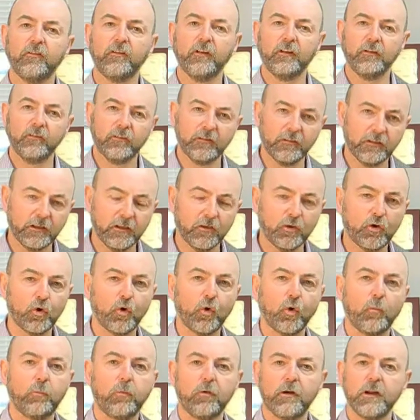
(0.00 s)
is and the
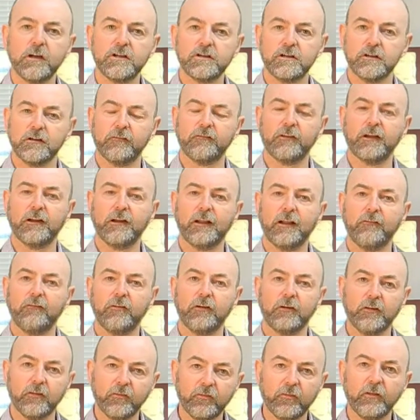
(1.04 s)
incorporation of that
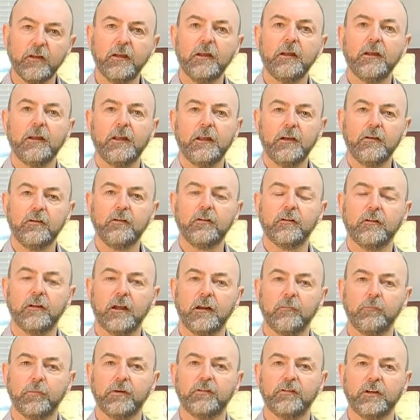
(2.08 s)
evidence into
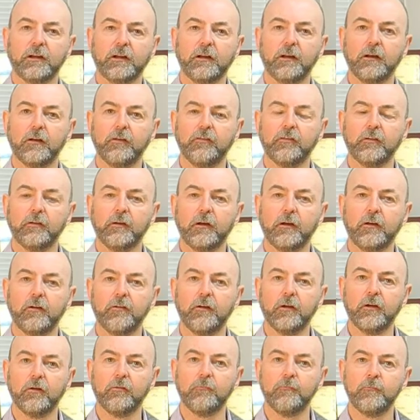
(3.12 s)
that particular
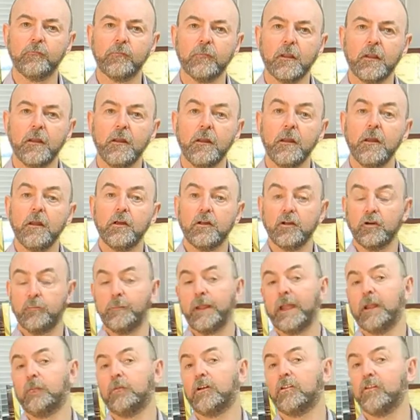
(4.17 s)
scenario. You'll be
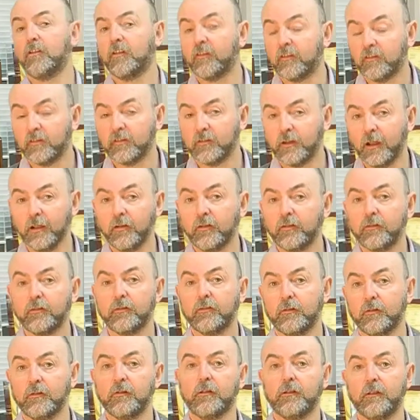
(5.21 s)
able to
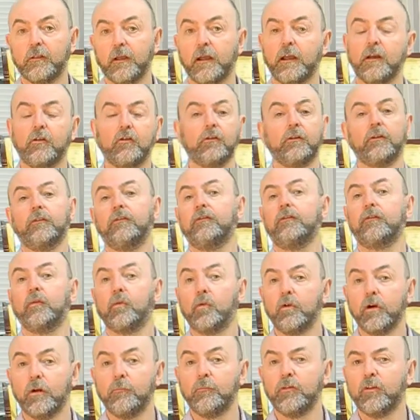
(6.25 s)
discuss that on the
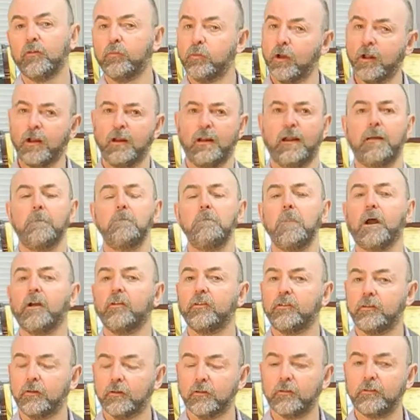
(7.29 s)
forums as well
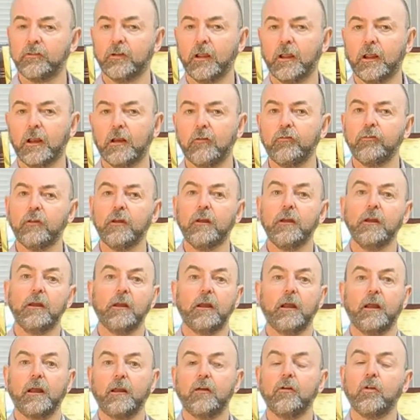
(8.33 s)
amongst yourselves,
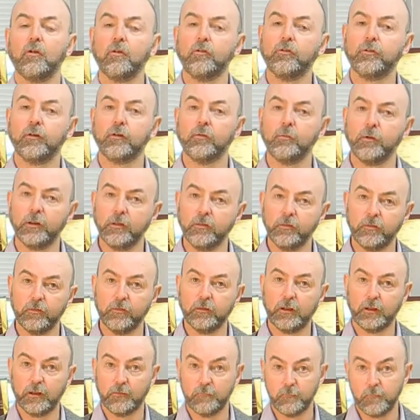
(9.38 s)
and also with
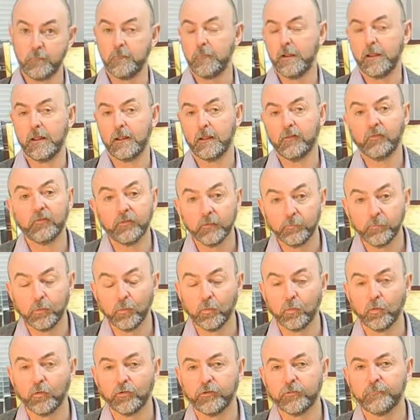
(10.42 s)

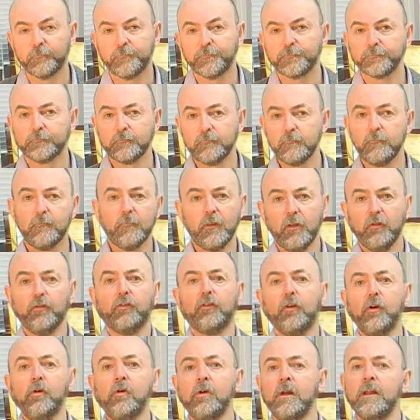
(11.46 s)
support.
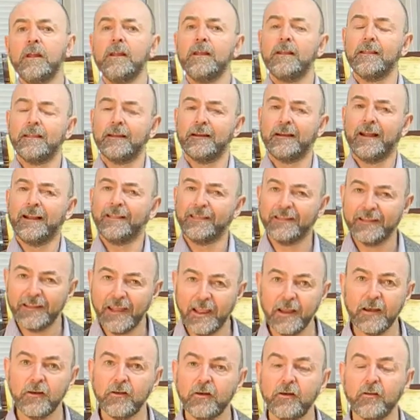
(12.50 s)
So that at the
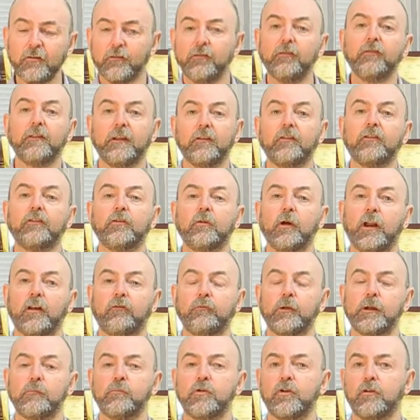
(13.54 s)
end of this
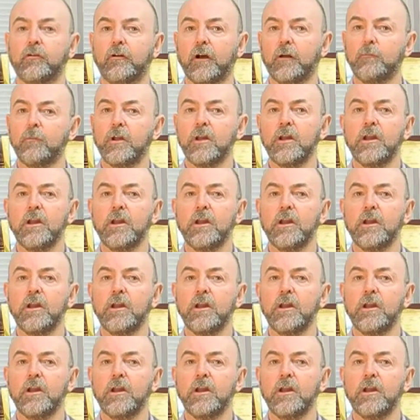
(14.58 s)
12-week program,